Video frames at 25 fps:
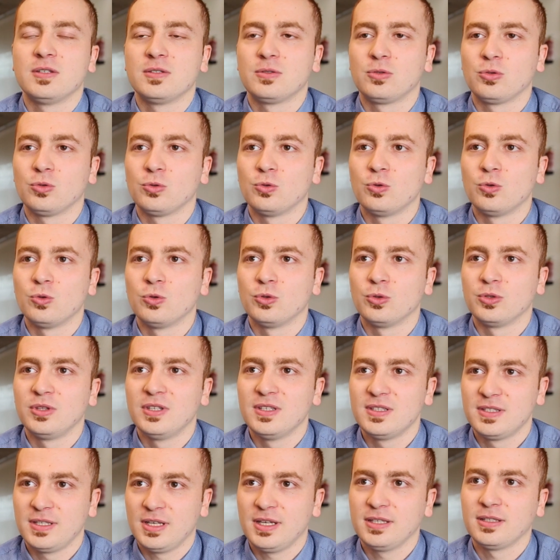is to
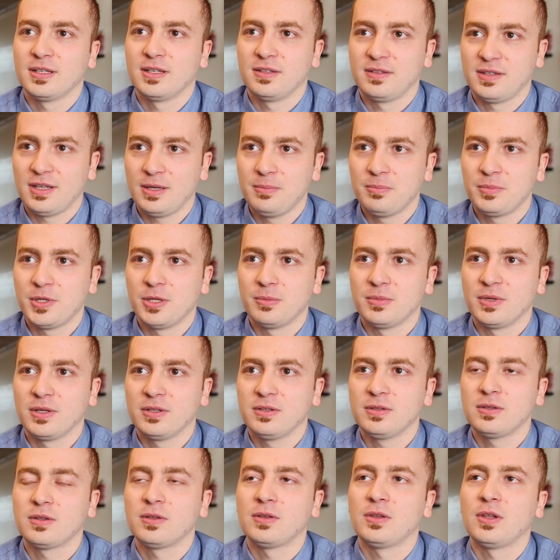design and
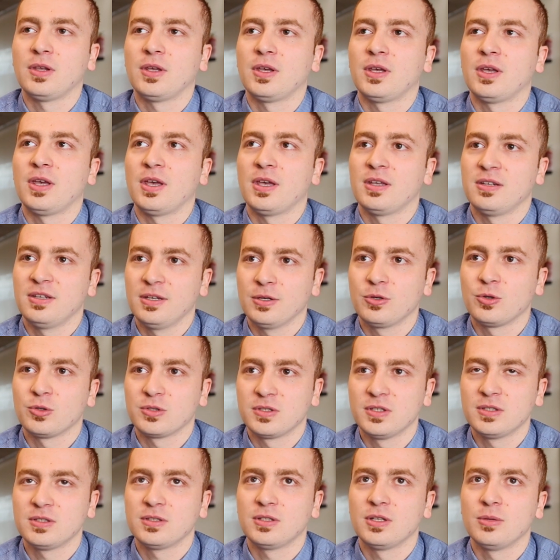implement uh, an
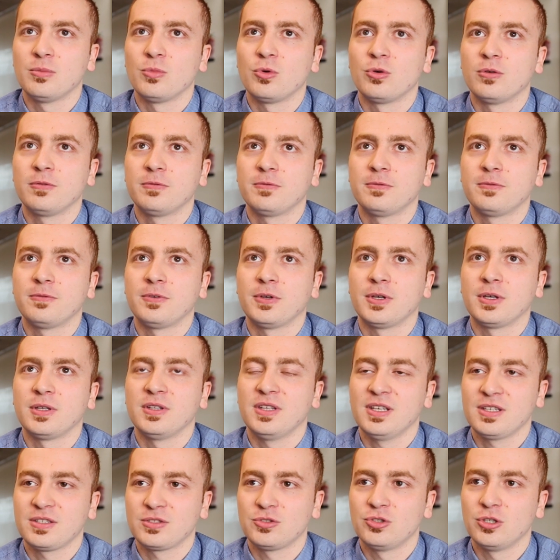ecosystem of uh,
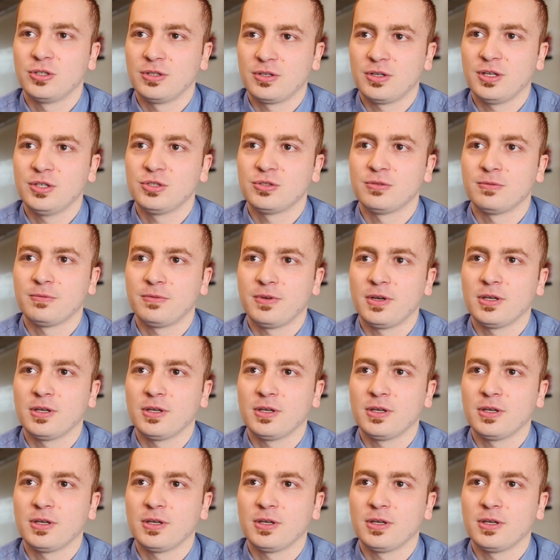next-generation